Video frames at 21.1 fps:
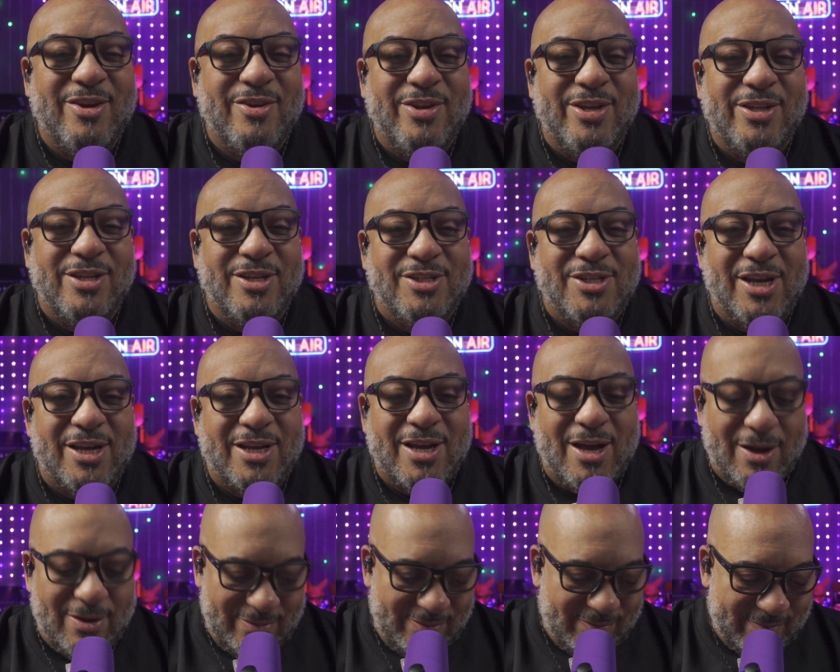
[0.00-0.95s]
you need to check
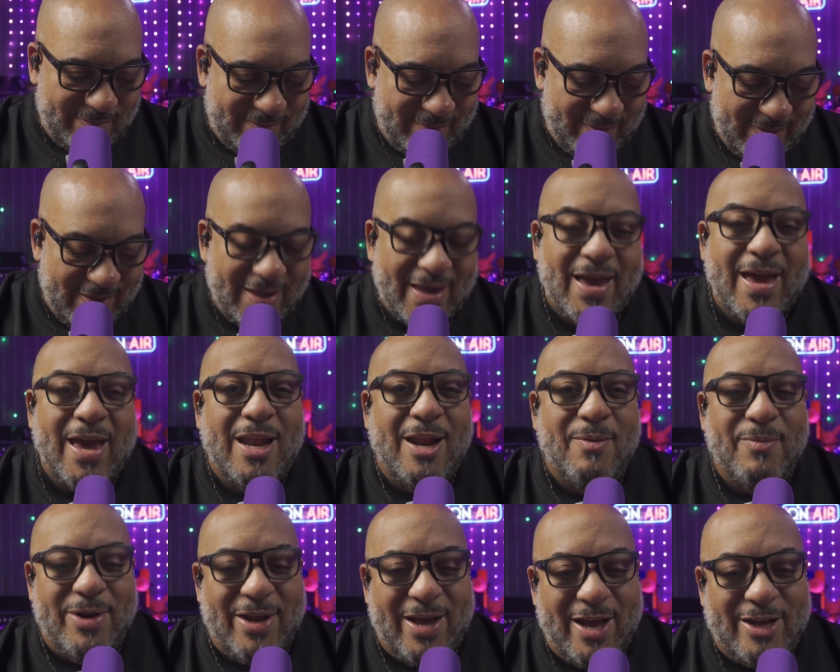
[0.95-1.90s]
out, and
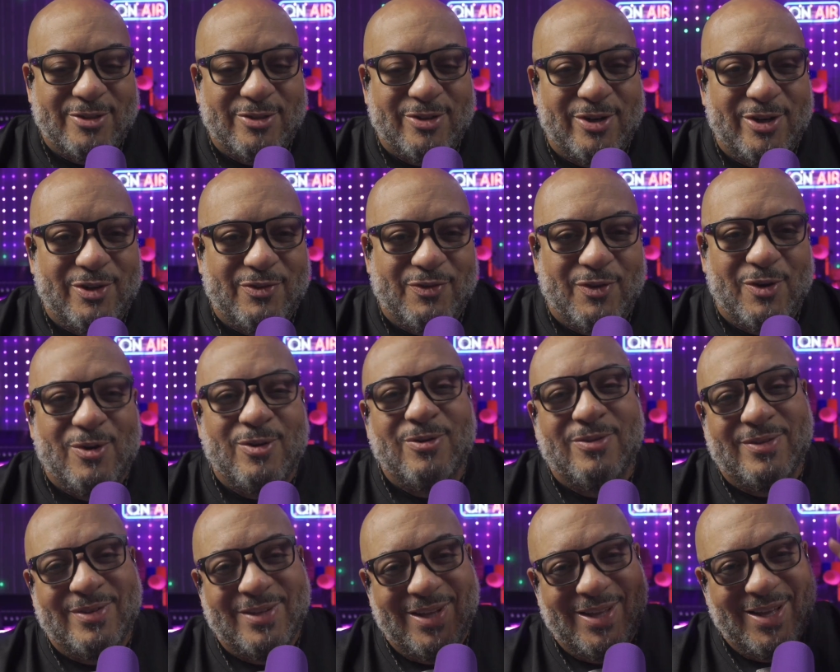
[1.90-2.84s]
I'm going to answer this
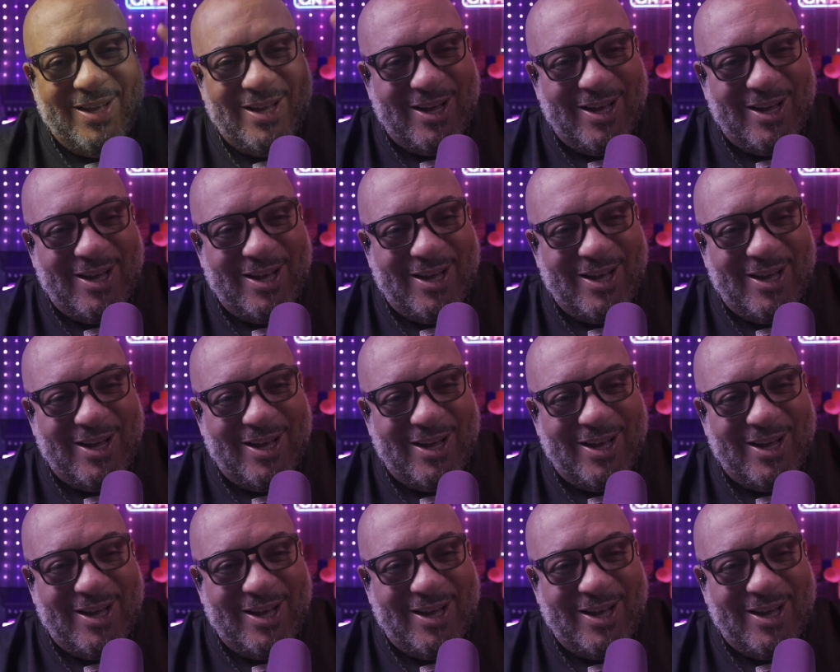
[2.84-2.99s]
phone. I